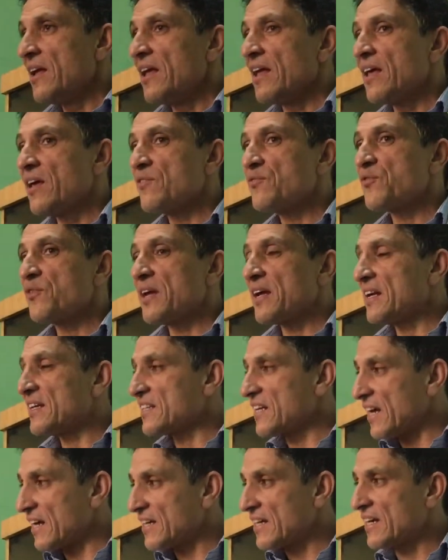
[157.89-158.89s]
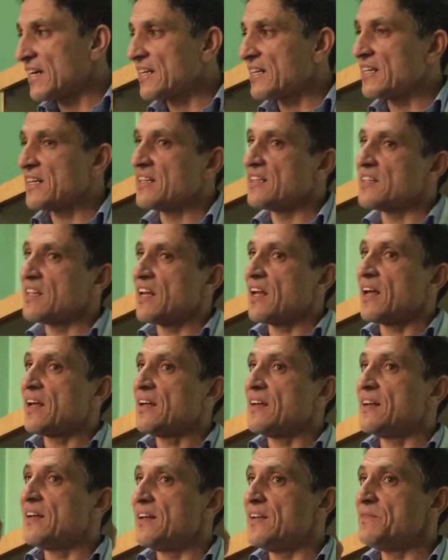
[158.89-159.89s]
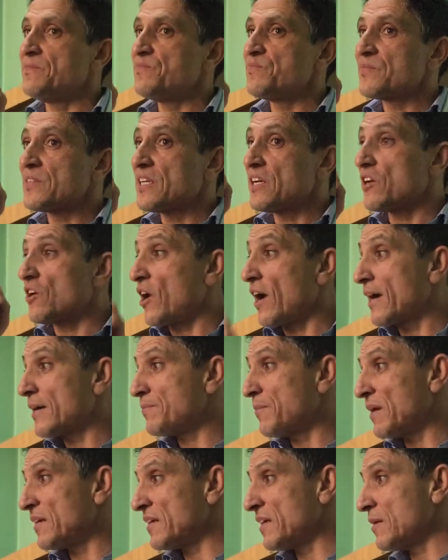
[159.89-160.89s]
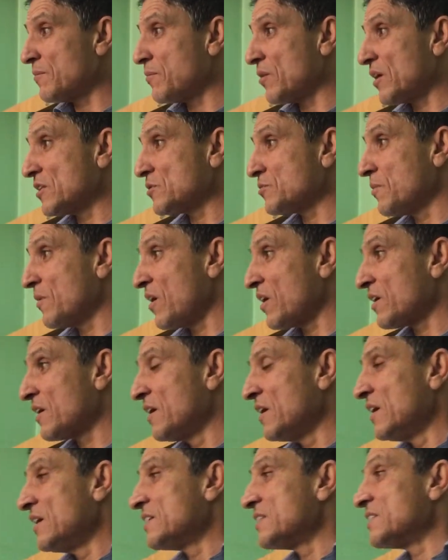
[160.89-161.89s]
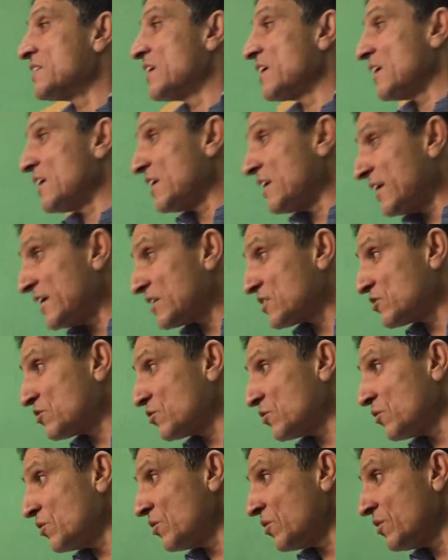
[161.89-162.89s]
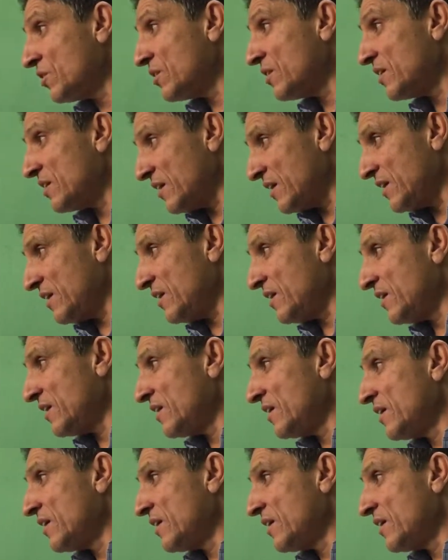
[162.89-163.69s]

If it occurring in the huh? right bundle branch block, they lead to huh?